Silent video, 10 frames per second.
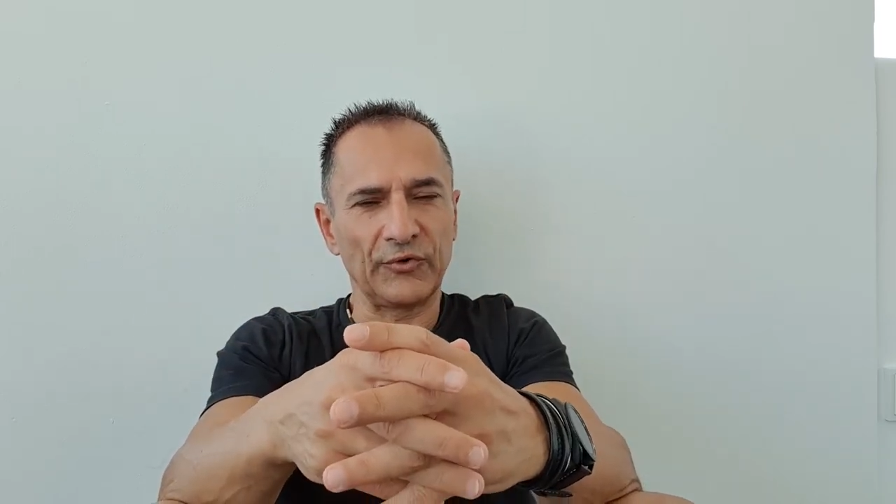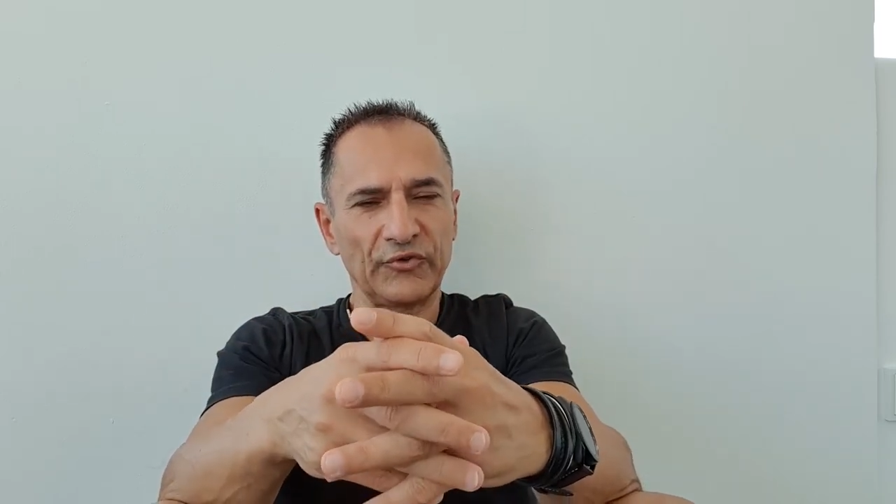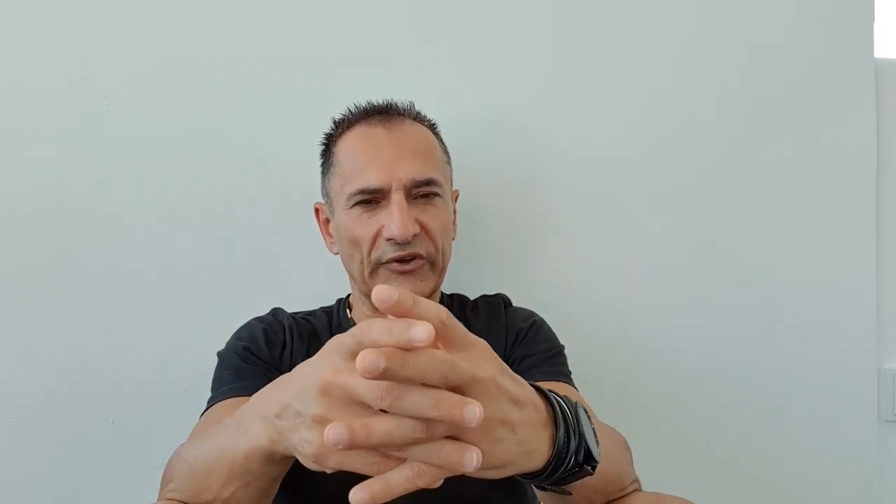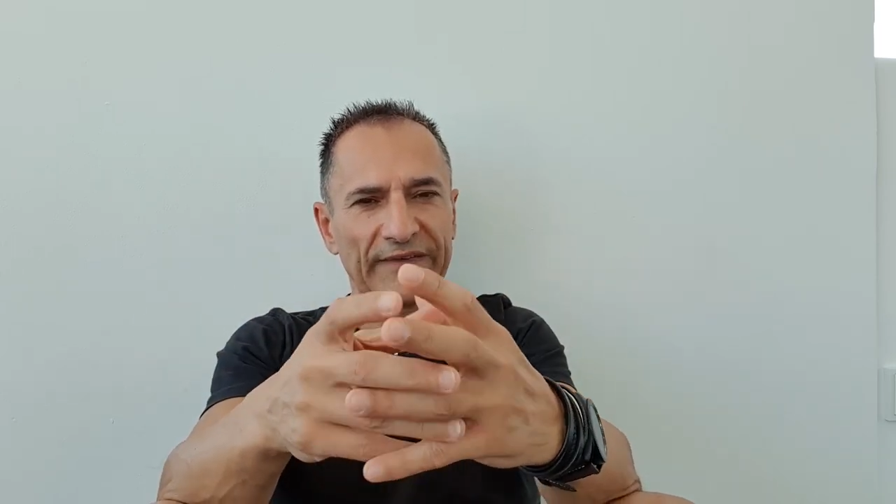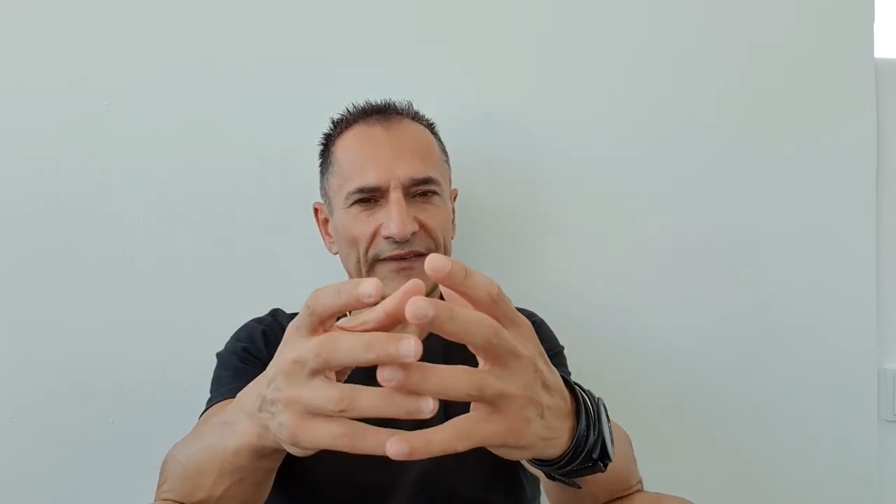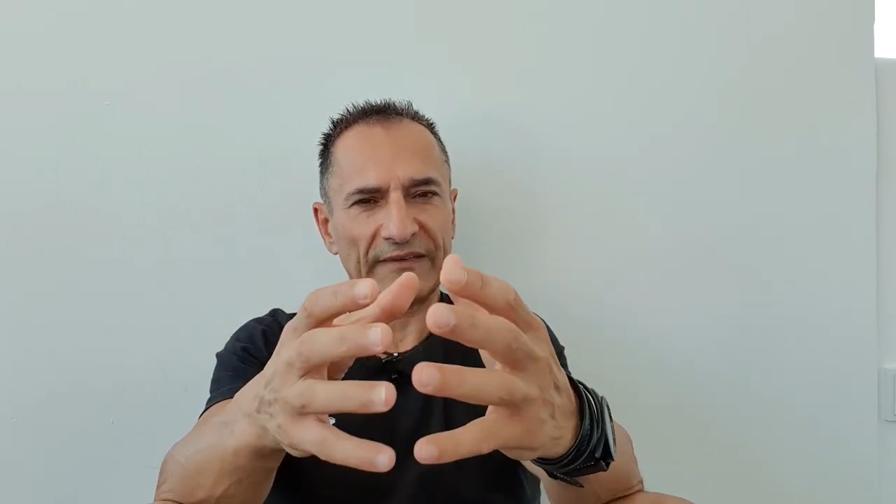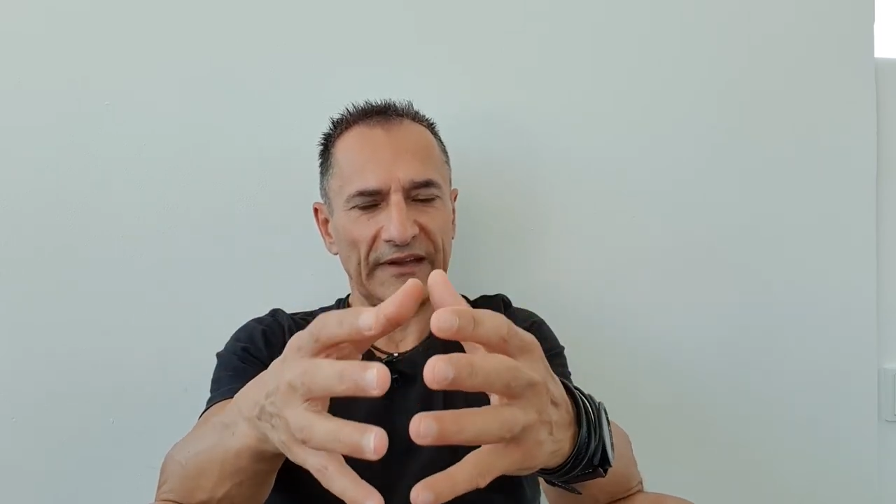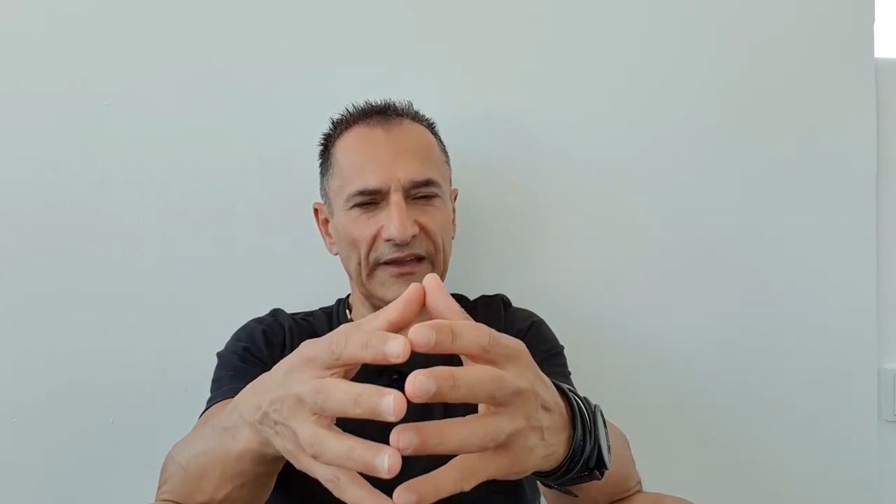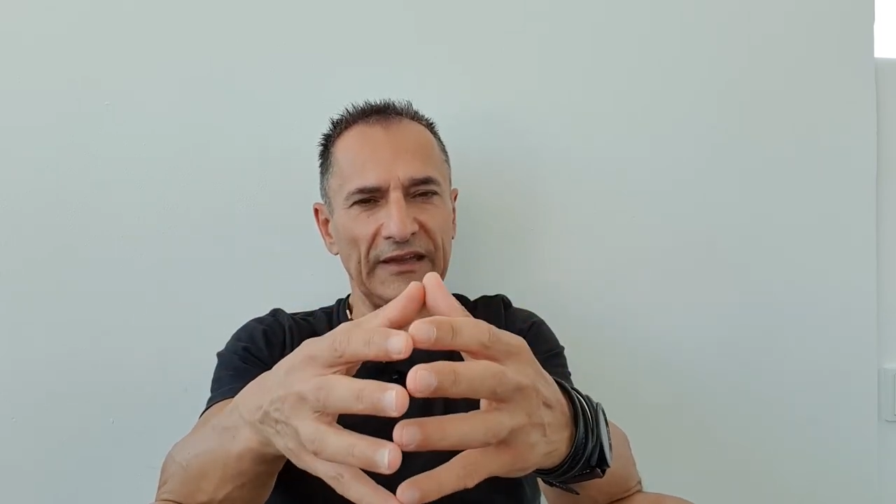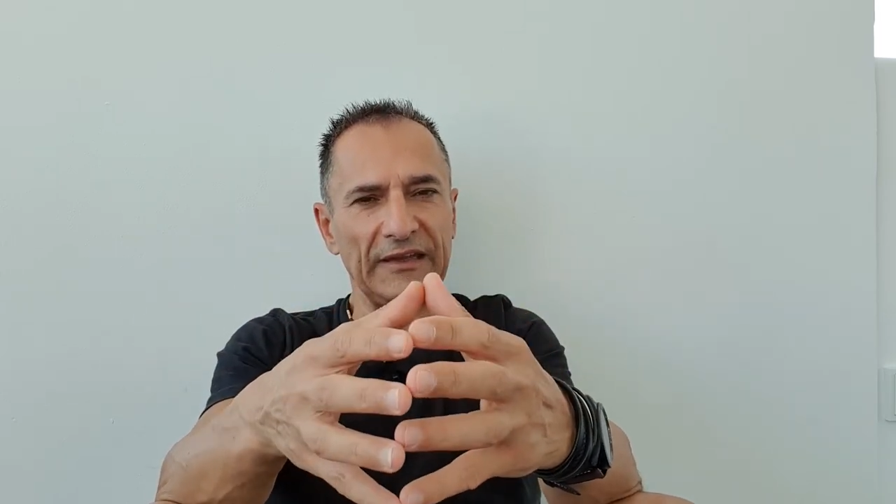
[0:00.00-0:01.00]

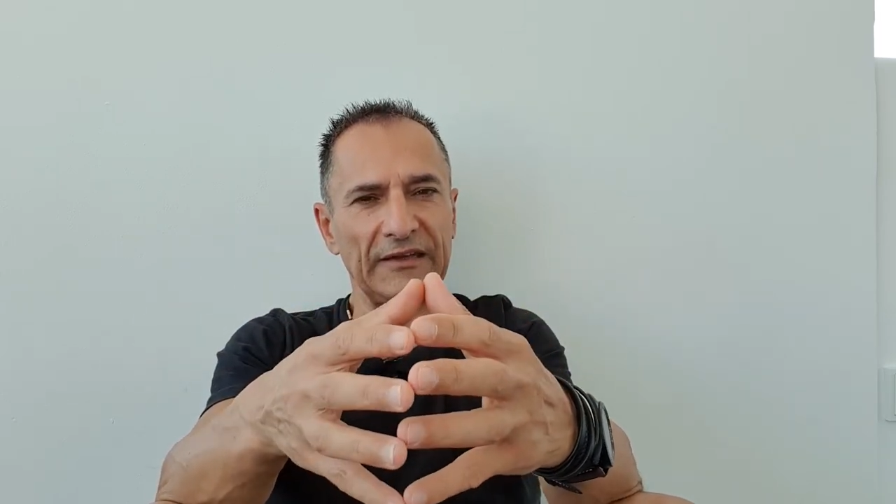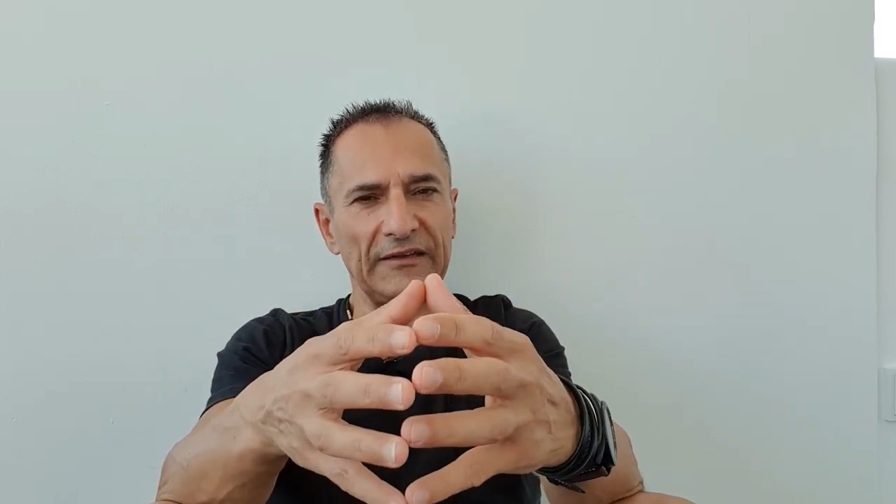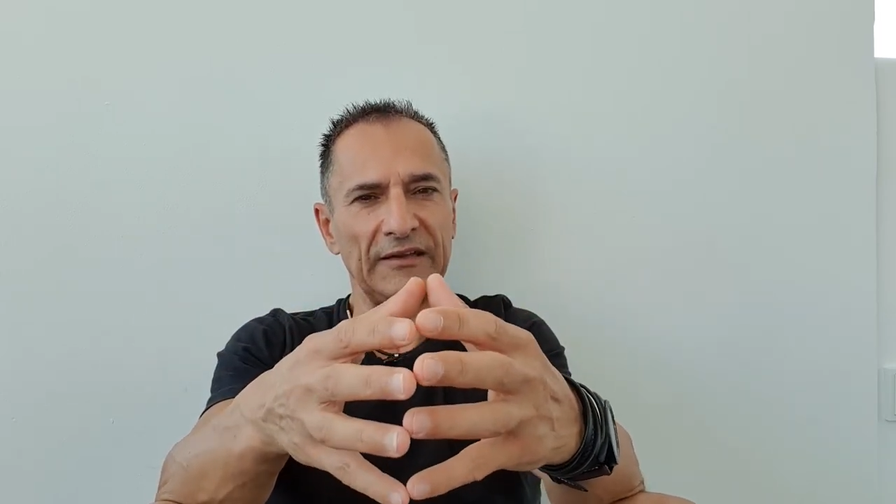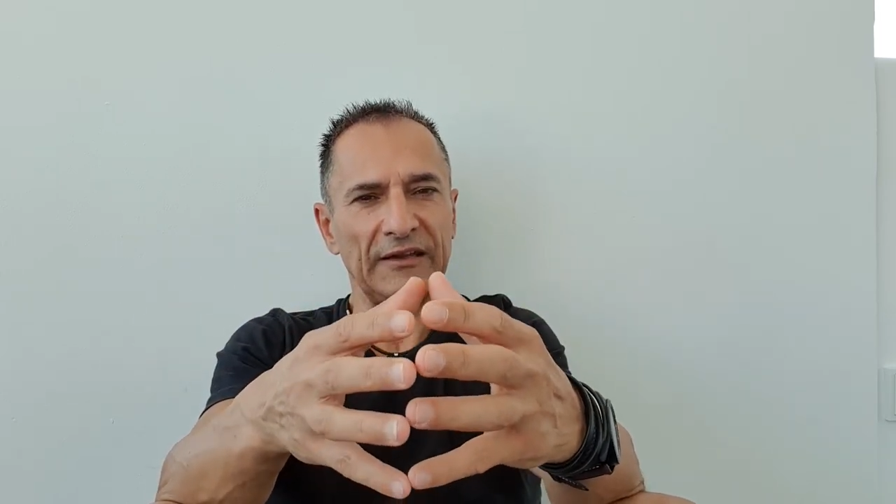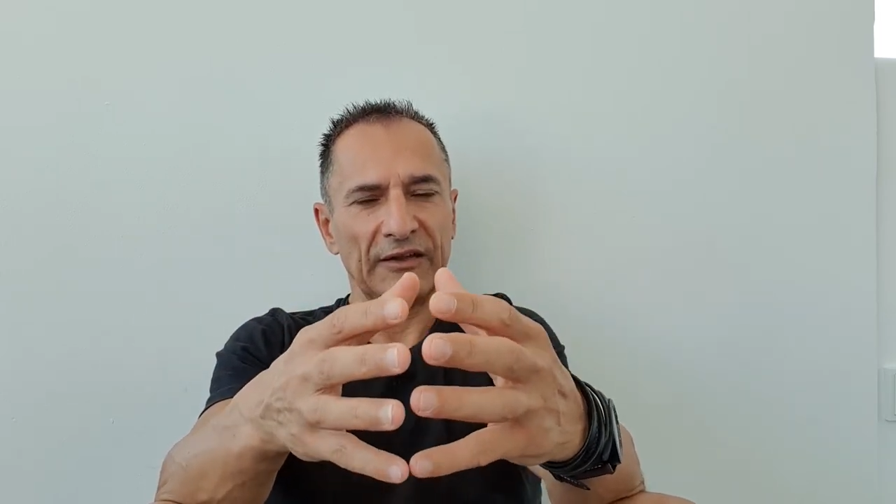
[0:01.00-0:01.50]
sustained